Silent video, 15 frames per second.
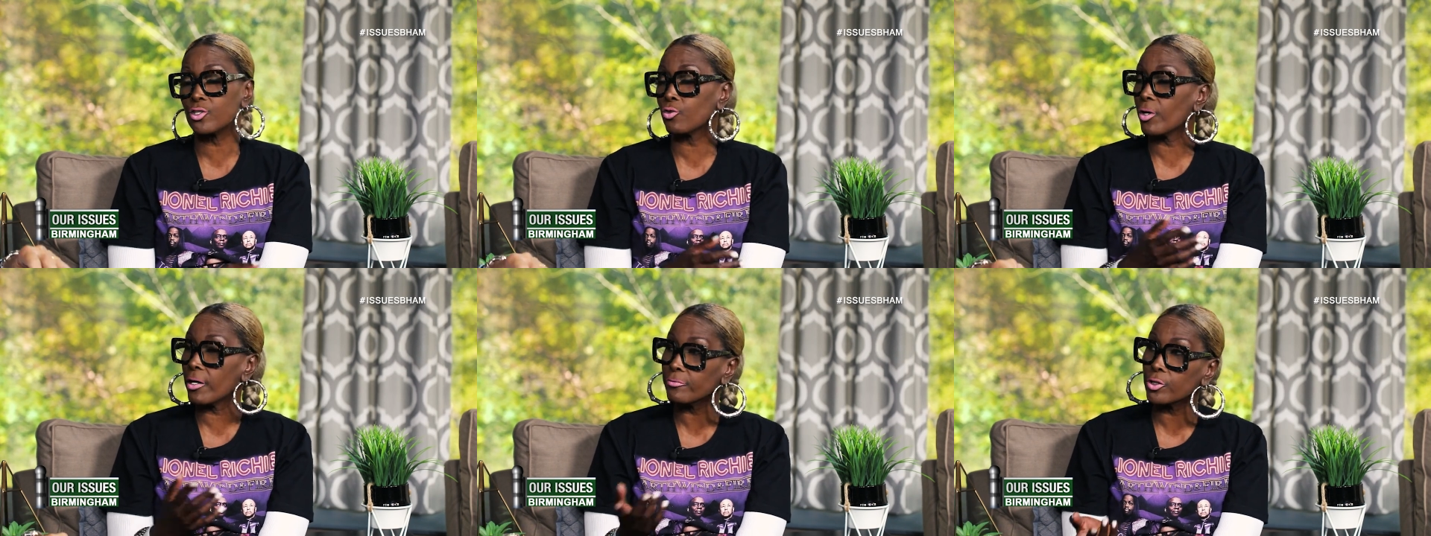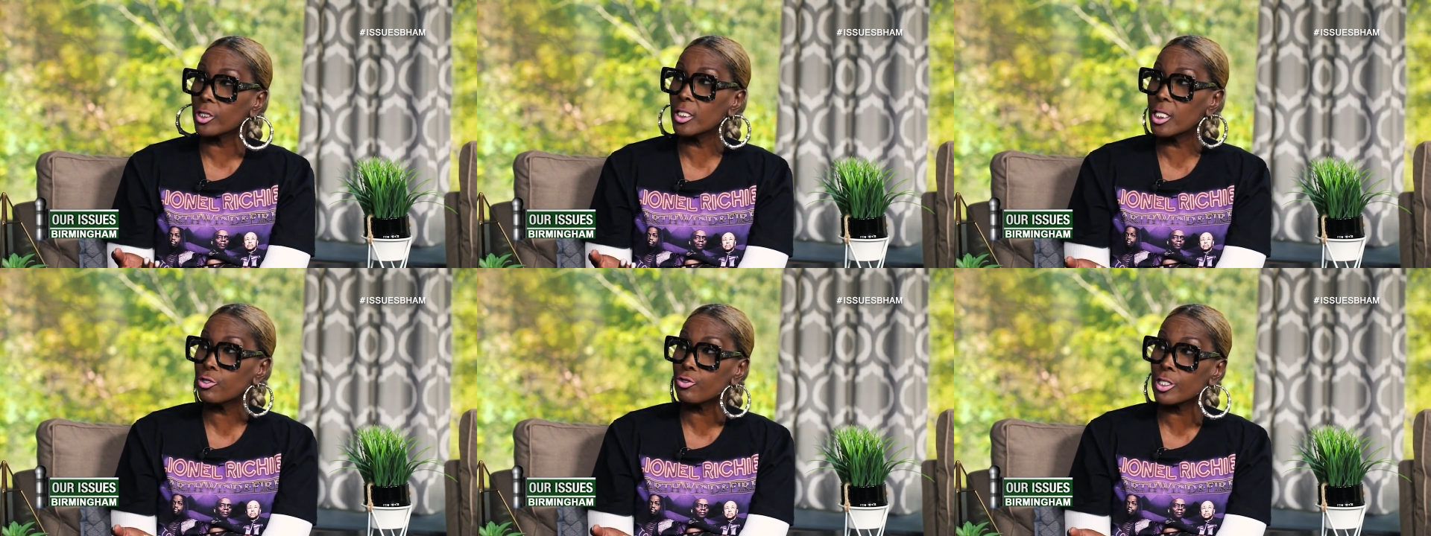So after
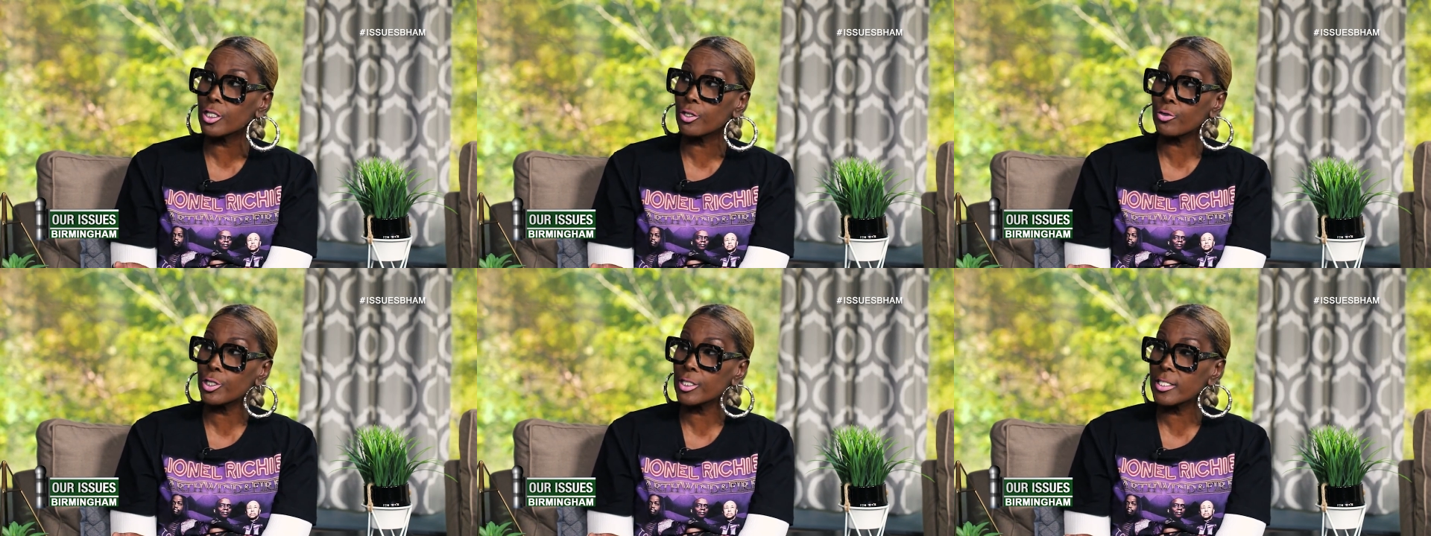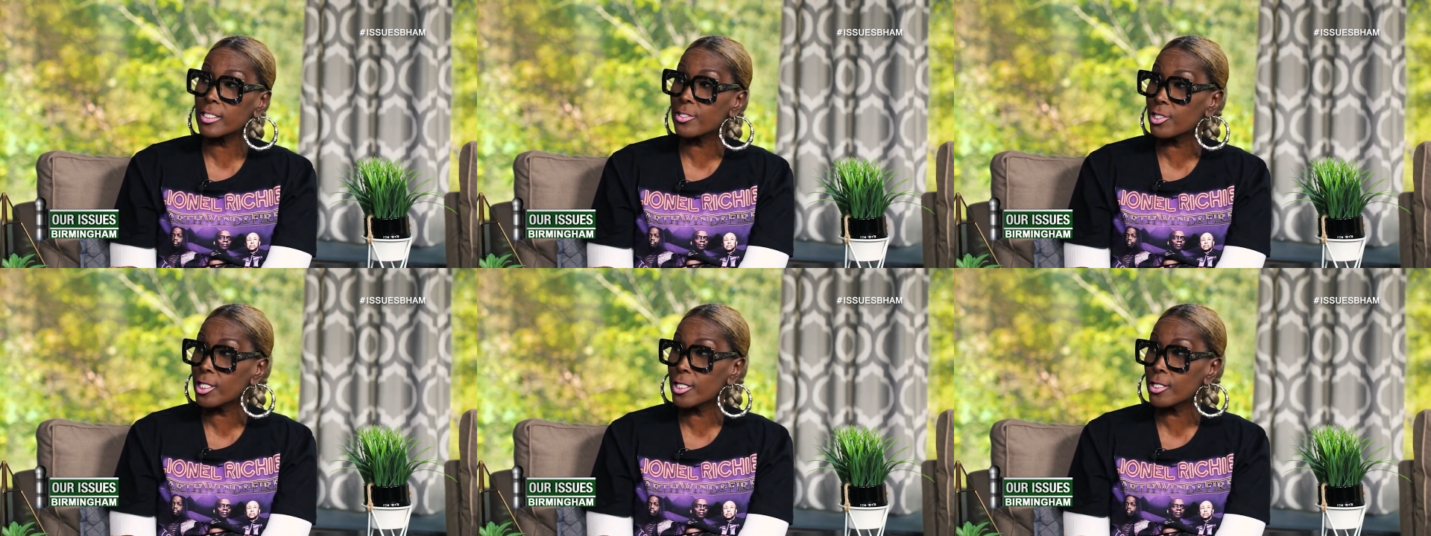
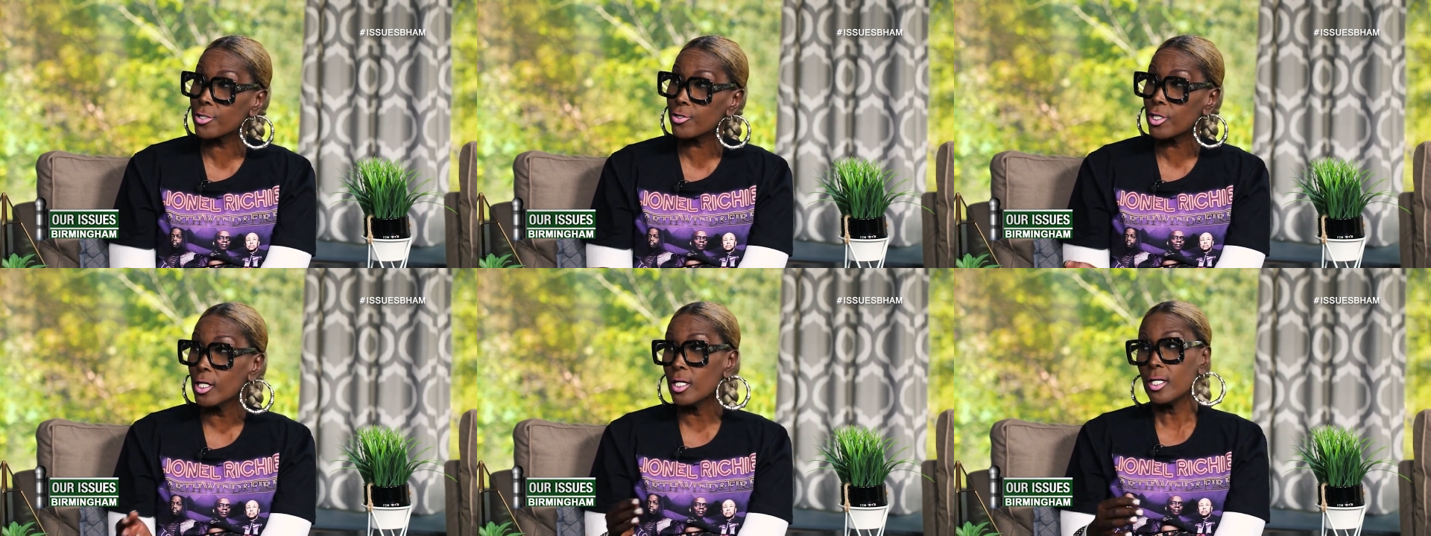136 years,